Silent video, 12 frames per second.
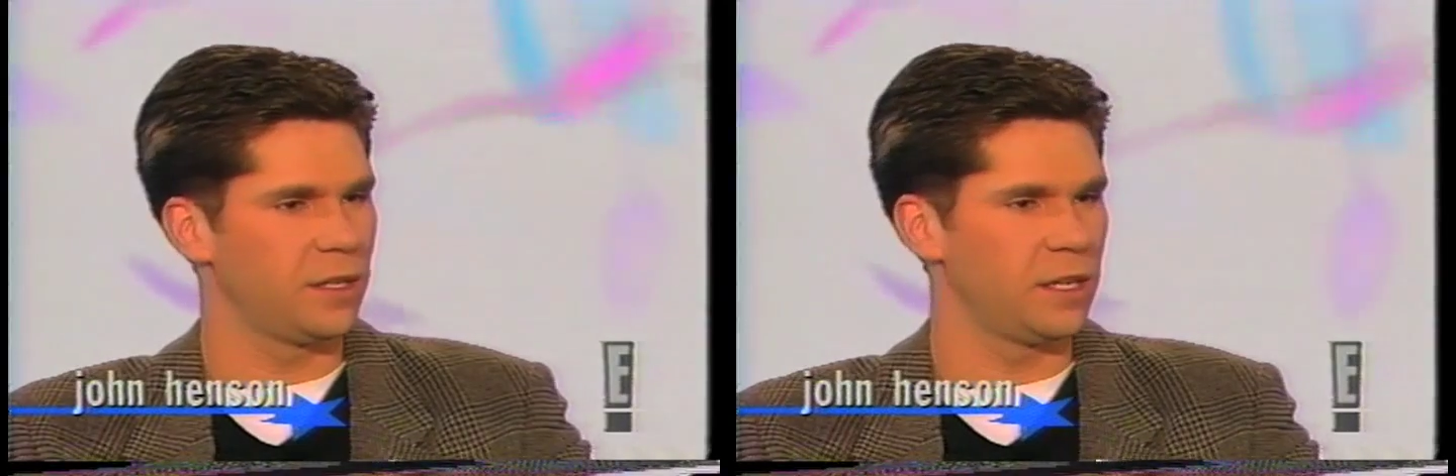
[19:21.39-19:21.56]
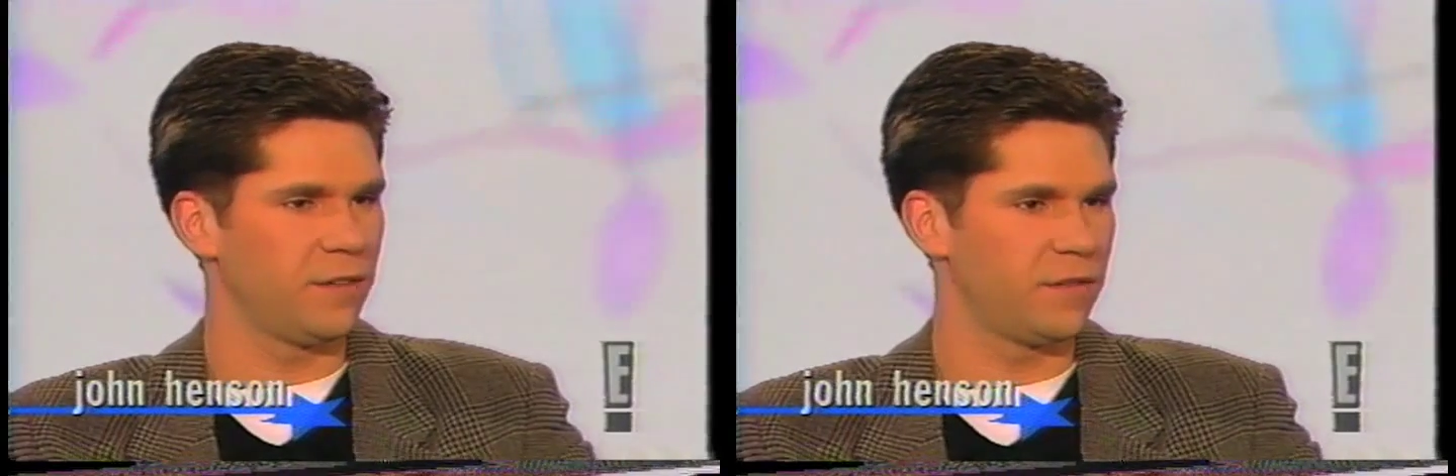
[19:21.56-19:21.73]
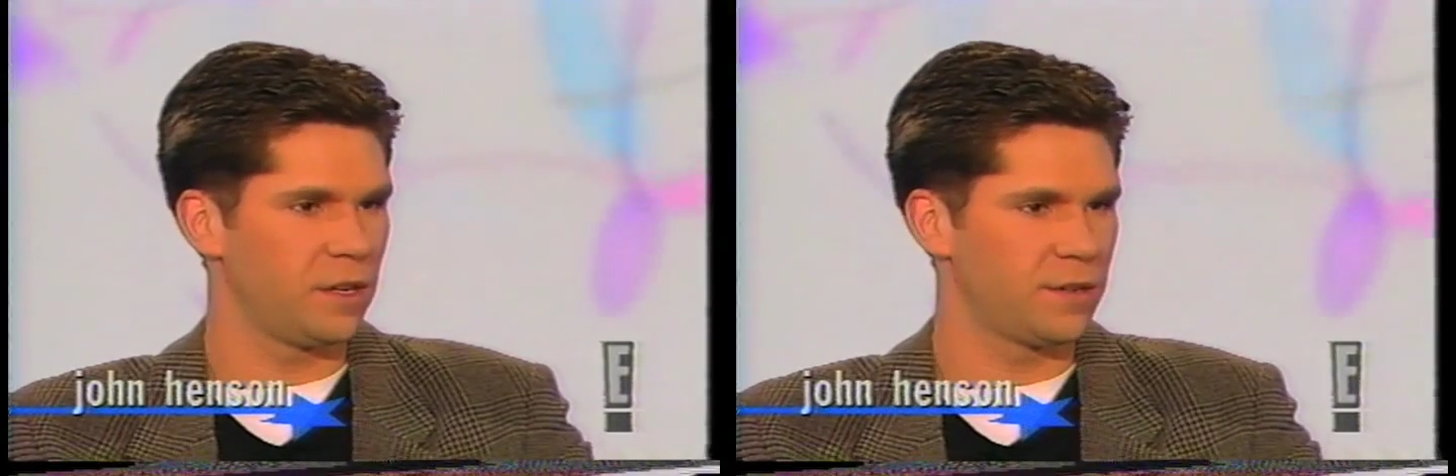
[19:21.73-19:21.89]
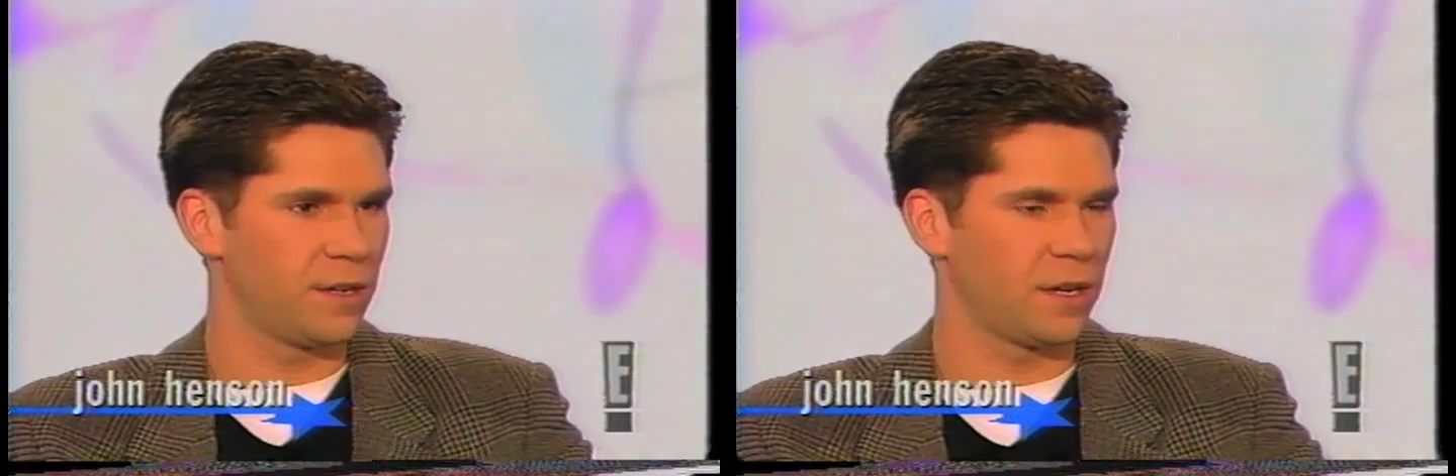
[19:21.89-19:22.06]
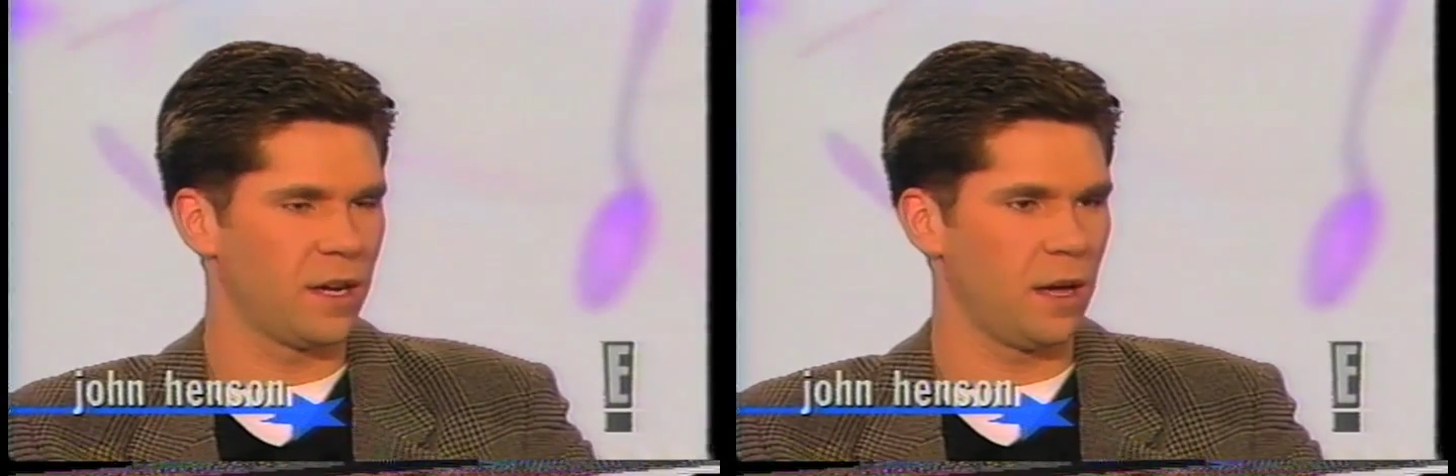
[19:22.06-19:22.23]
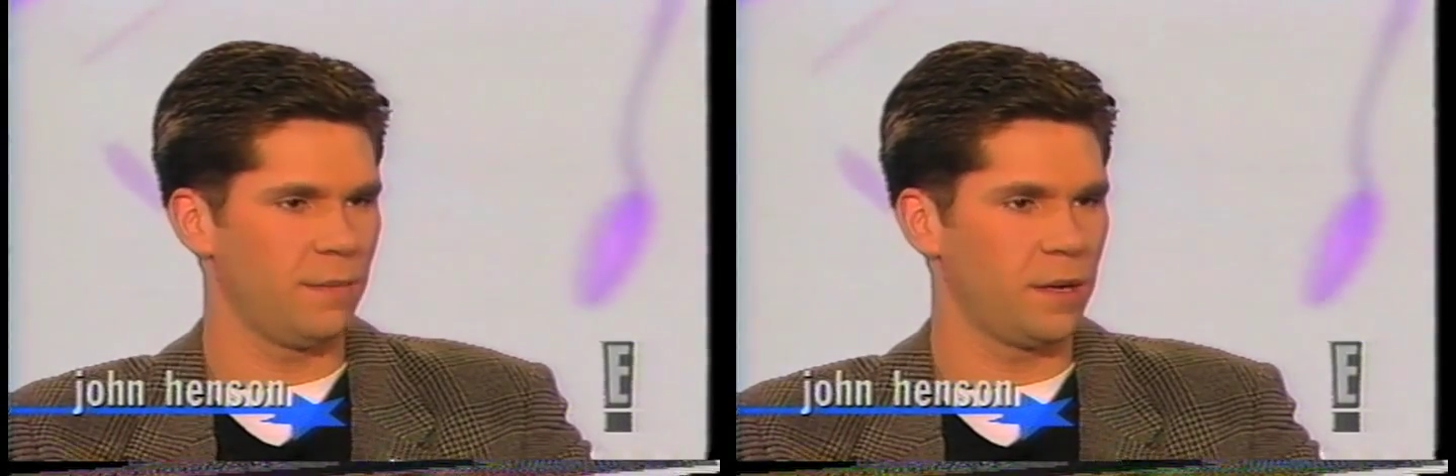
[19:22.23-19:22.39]
the definition
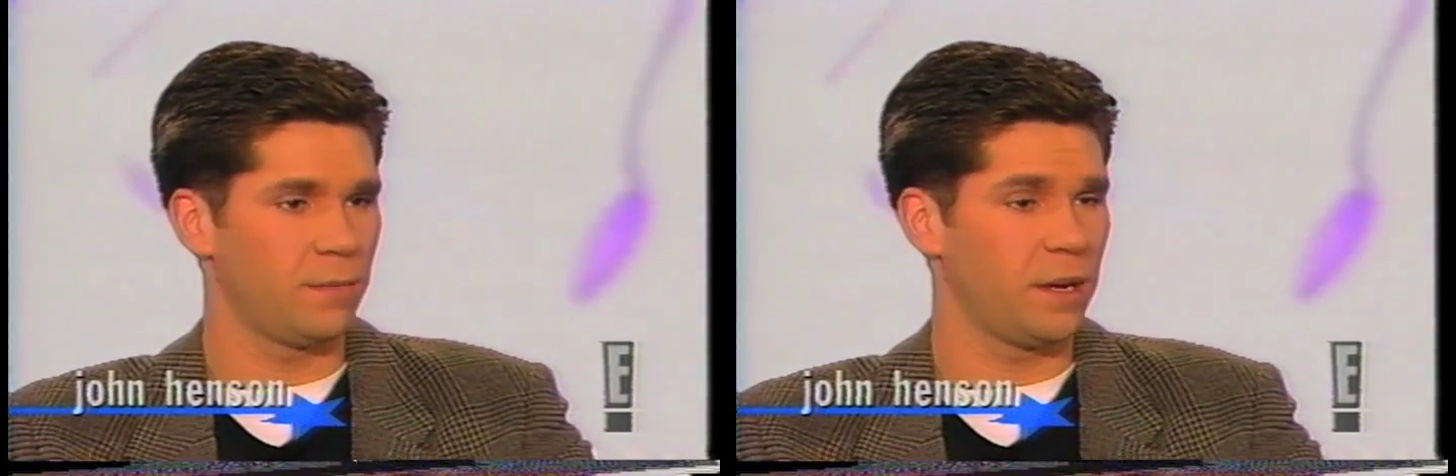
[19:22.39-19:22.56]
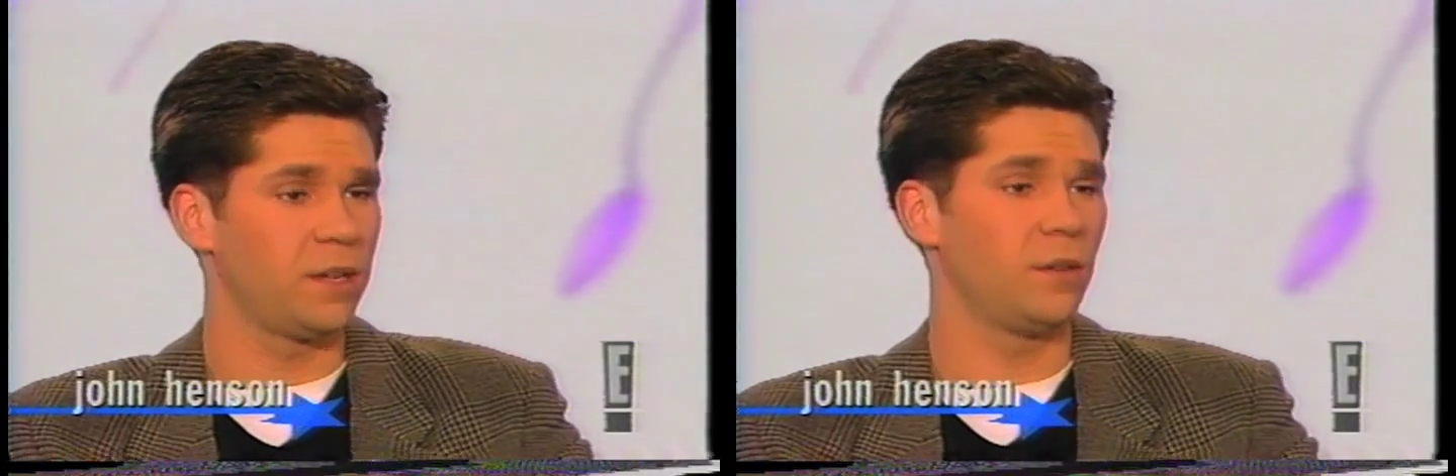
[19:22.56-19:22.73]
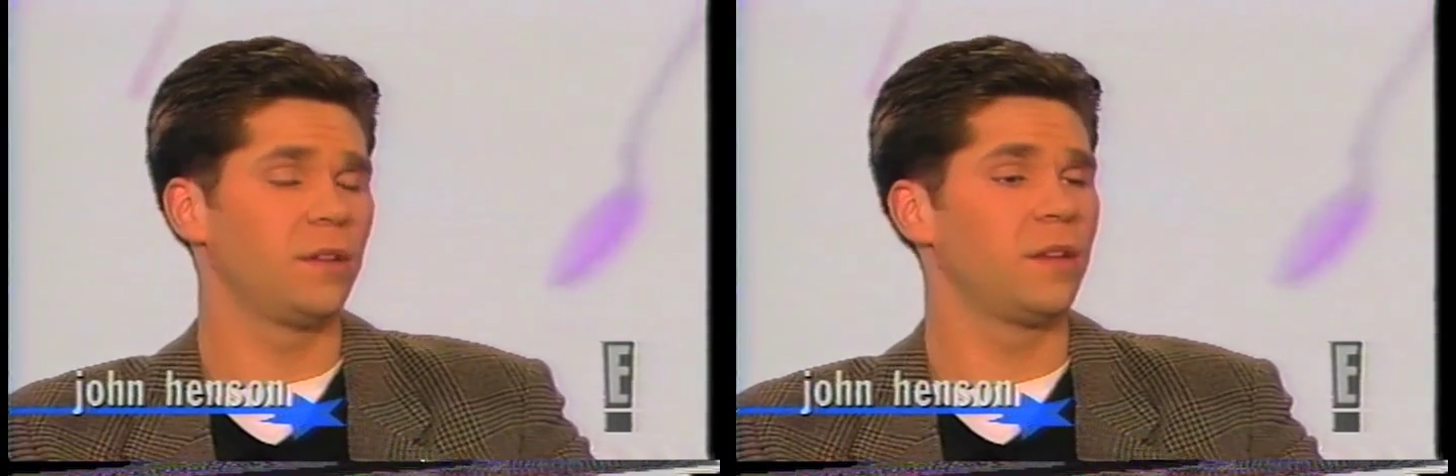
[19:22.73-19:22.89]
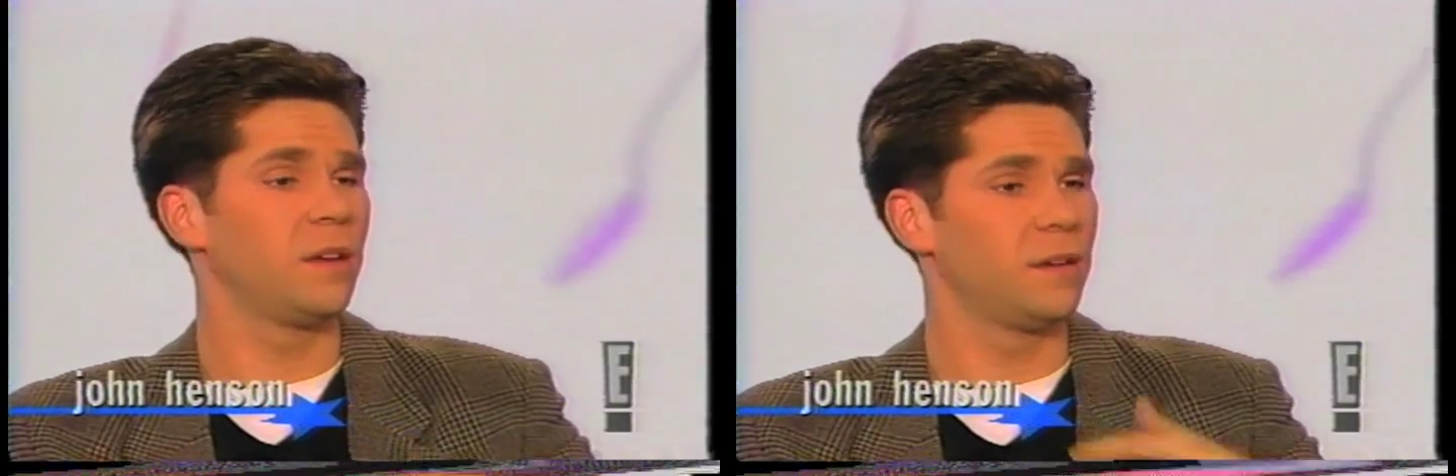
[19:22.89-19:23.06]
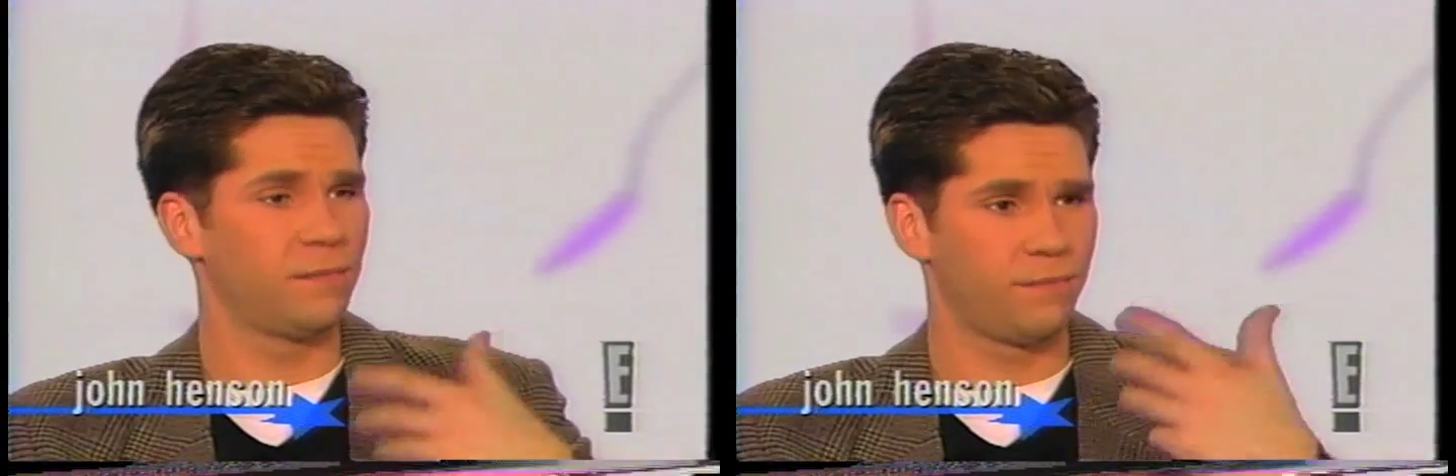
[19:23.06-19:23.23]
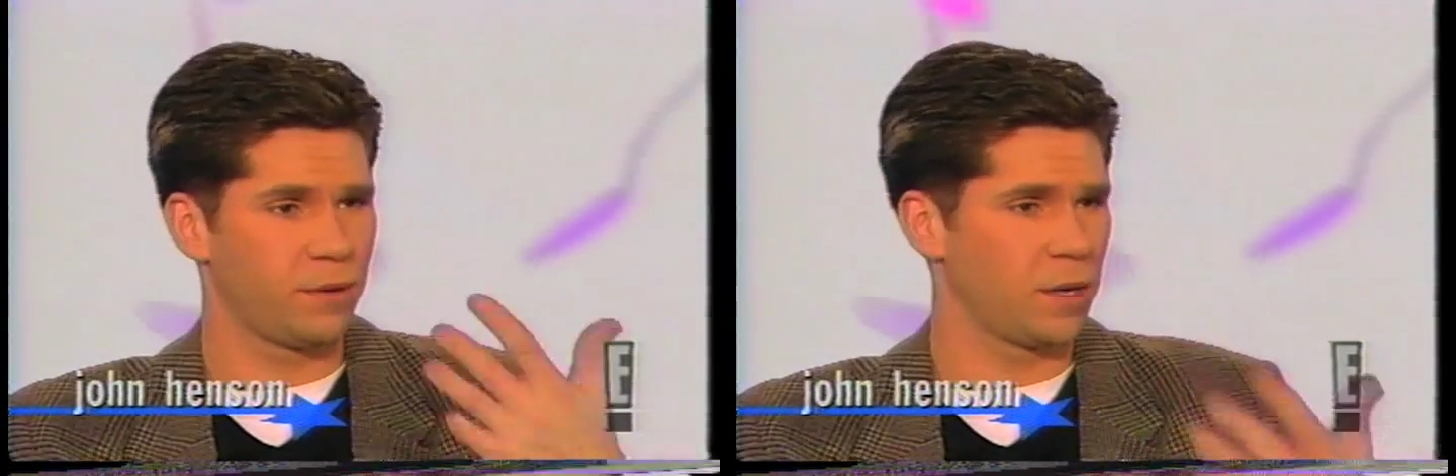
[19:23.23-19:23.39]
of comedy by doing the